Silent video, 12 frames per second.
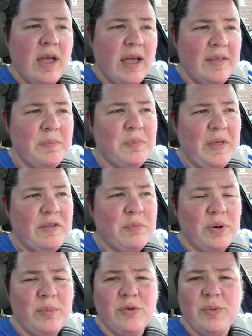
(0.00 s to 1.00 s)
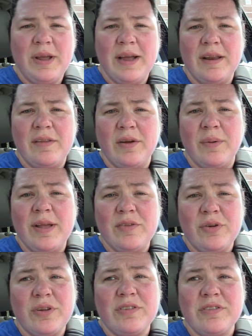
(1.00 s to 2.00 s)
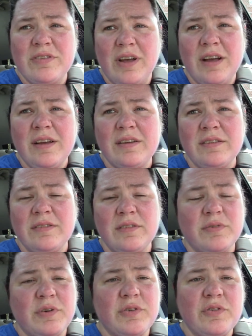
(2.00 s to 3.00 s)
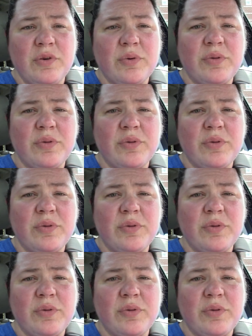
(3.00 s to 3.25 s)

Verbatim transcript: And that's pretty much what you got to do. It's going to suck the first two or